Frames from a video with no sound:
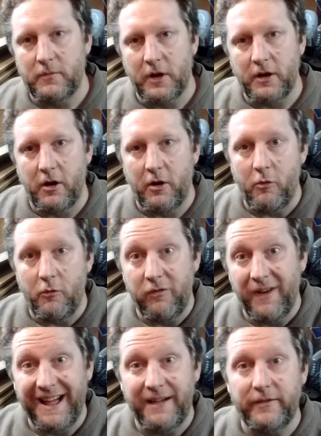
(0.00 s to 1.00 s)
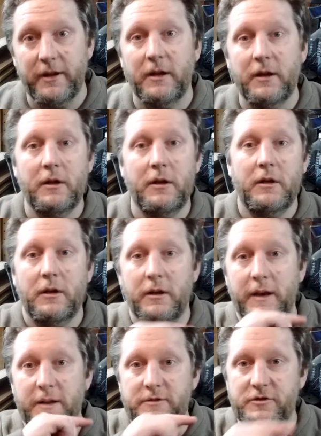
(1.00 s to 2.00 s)
like the whole flat of it,
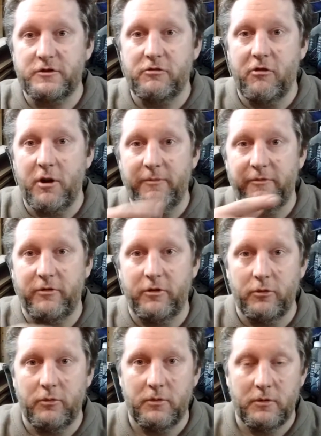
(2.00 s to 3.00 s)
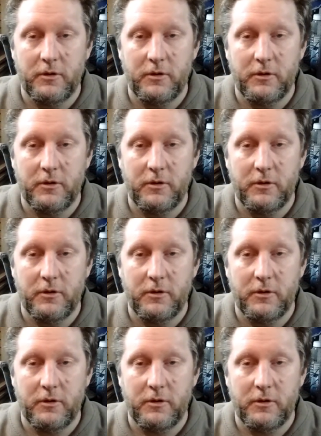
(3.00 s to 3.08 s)
and then scribe through